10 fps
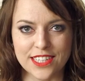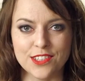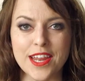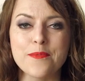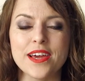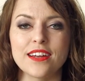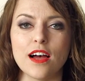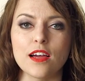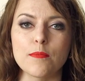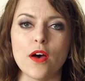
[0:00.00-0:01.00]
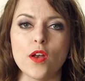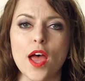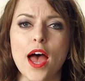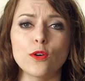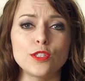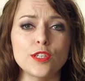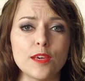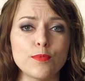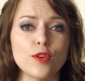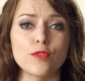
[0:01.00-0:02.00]
And today we're going to talk about how to
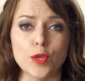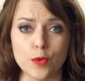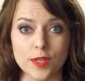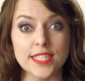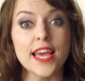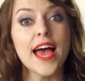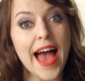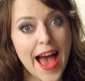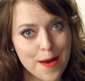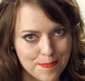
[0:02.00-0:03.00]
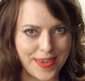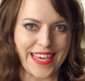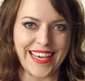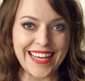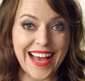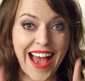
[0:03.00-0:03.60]
keep your viewers happy.